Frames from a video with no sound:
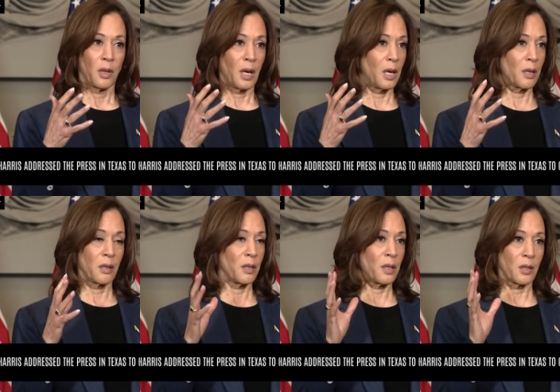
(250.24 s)
uh,
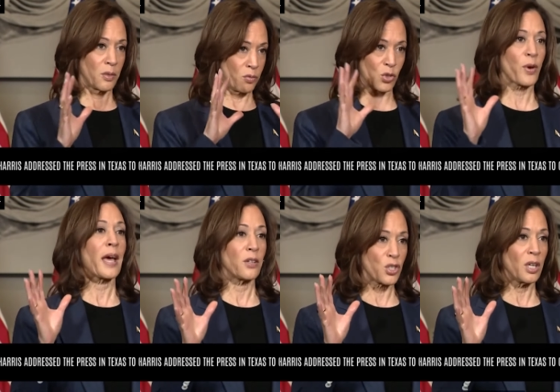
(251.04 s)
uh,
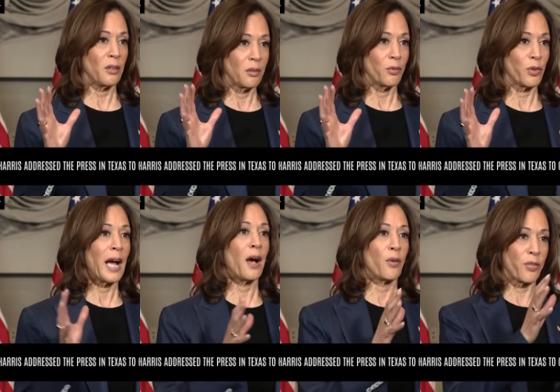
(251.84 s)
strategy for
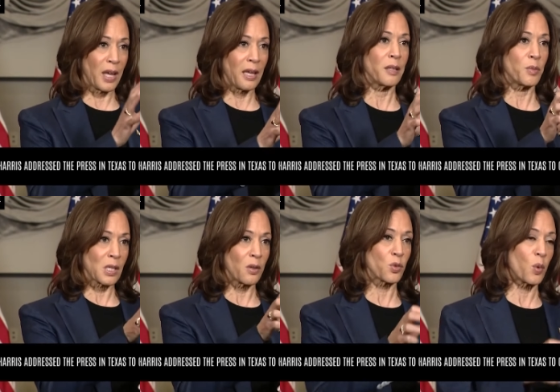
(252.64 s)
how they
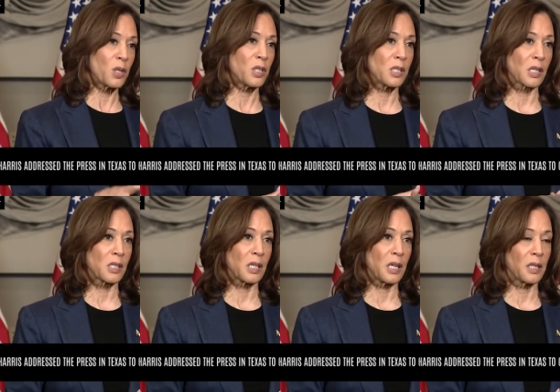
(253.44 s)
themselves want to
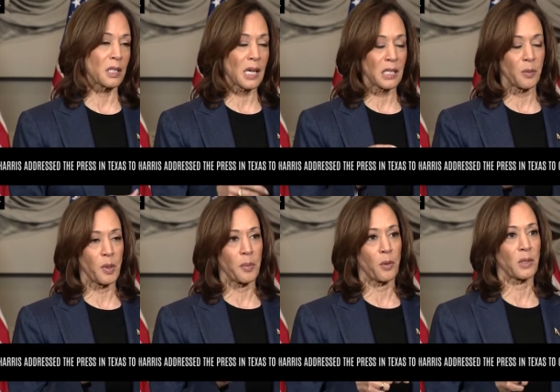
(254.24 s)
succeed. This has to be
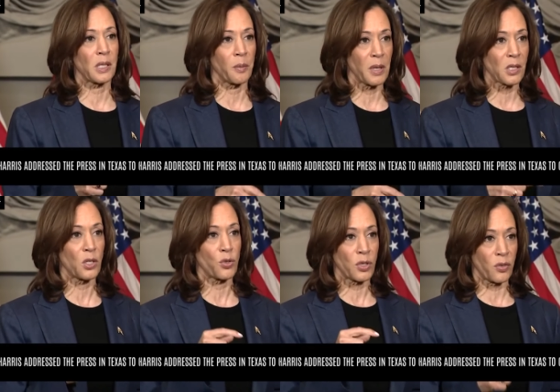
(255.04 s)
about what's in the best
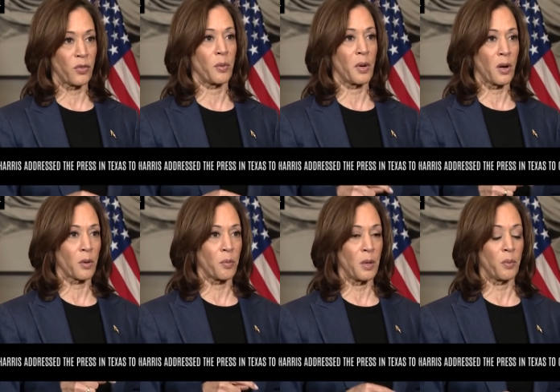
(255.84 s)
interest of the
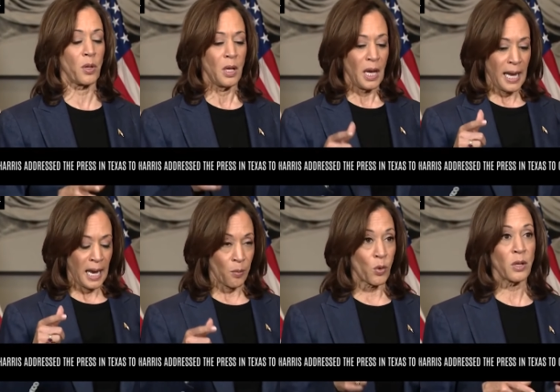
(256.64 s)
American people.
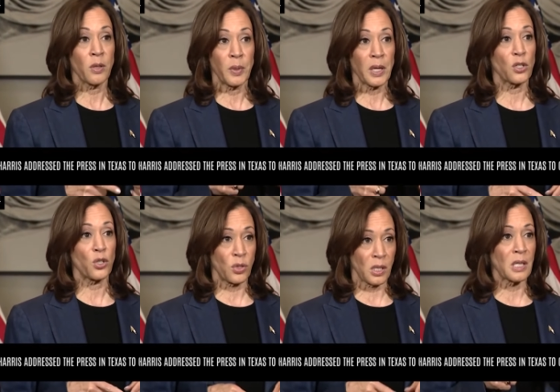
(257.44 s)
And one of the big
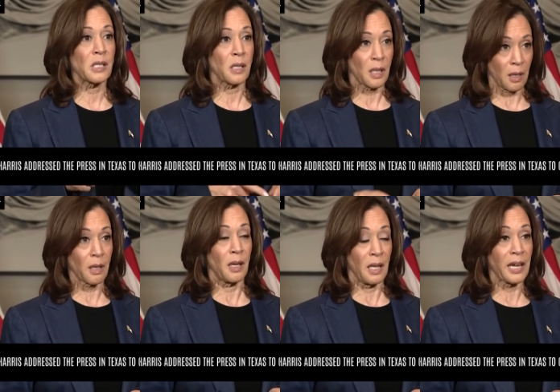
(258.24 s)
issues in this
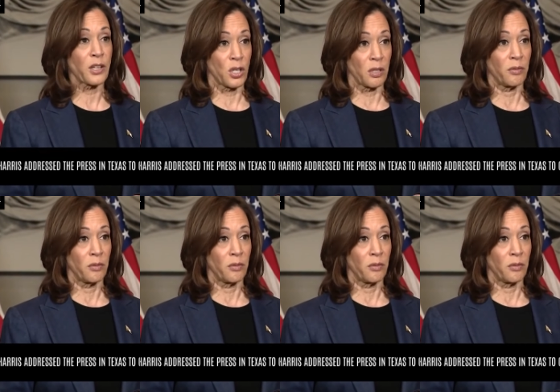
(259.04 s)
election